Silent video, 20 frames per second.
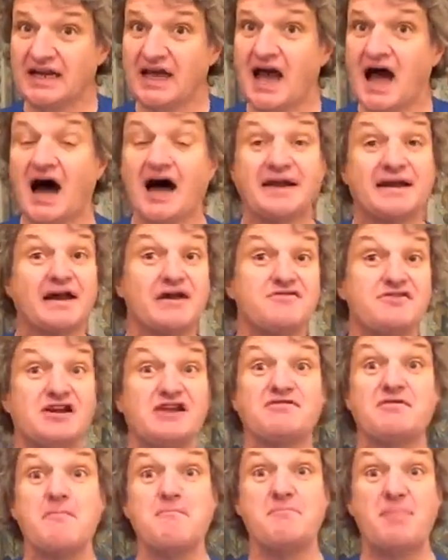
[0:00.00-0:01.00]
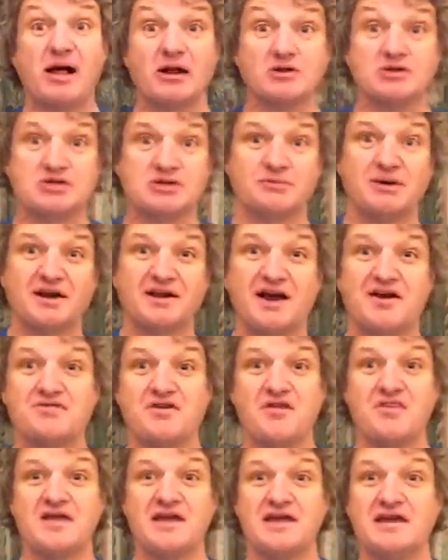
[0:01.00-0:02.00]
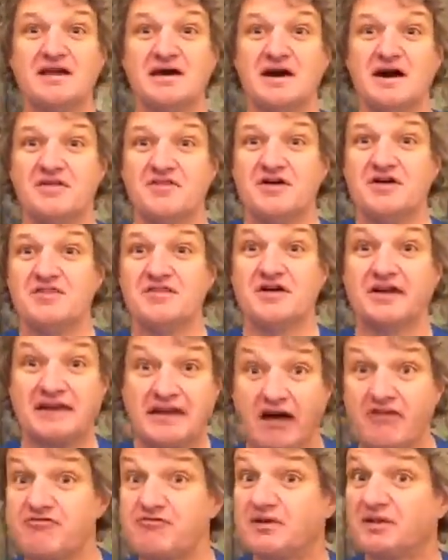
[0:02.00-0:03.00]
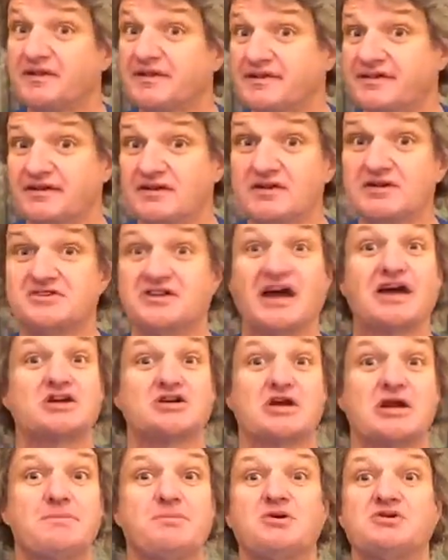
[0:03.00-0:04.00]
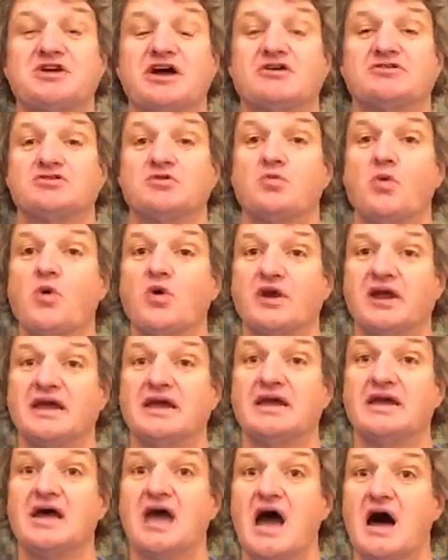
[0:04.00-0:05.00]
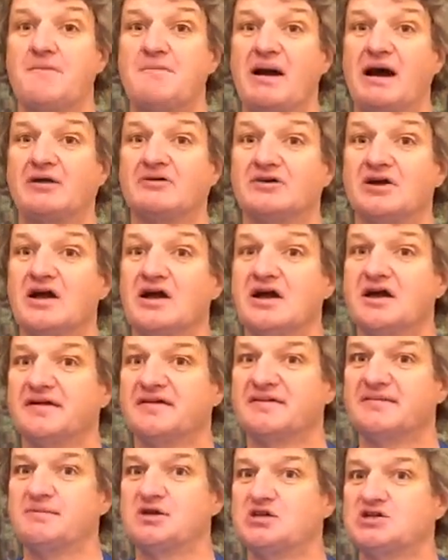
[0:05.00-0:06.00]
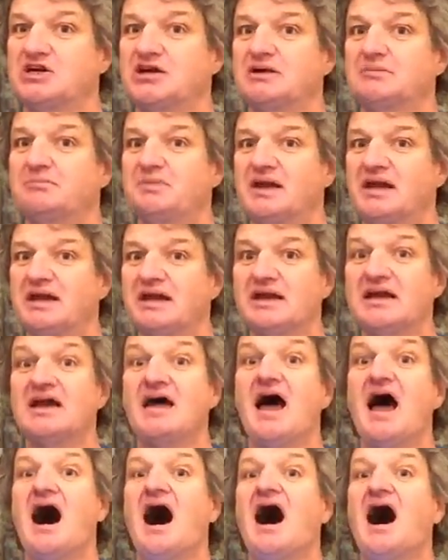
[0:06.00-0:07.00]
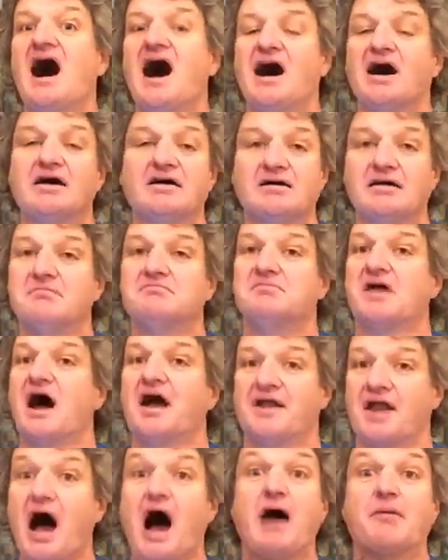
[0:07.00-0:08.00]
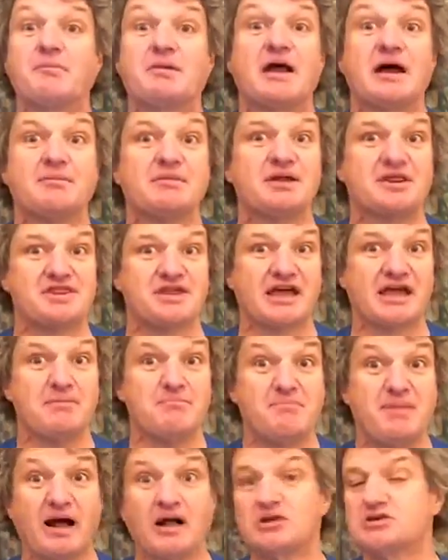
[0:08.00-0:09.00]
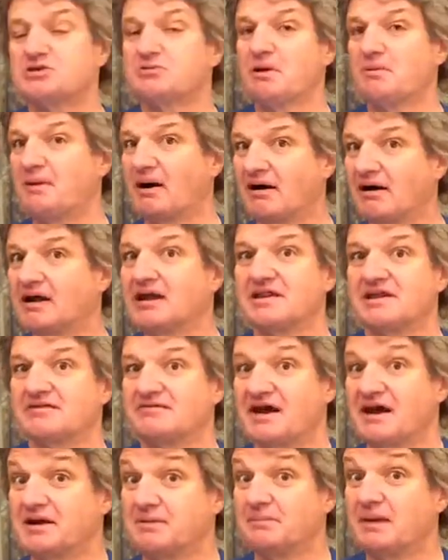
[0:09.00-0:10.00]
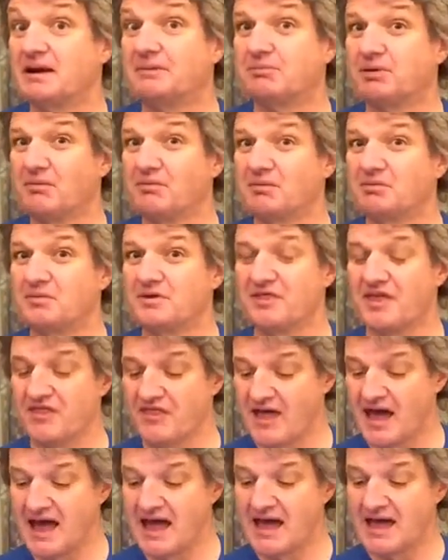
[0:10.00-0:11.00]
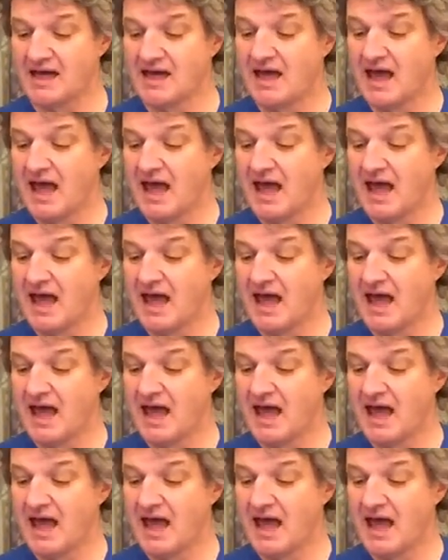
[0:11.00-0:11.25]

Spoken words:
Now, if you live in Belgium, I know that the government cert actually put out a warning about smishing being an upcoming thing in Belgium. Apparently, they've had a big problem with it there.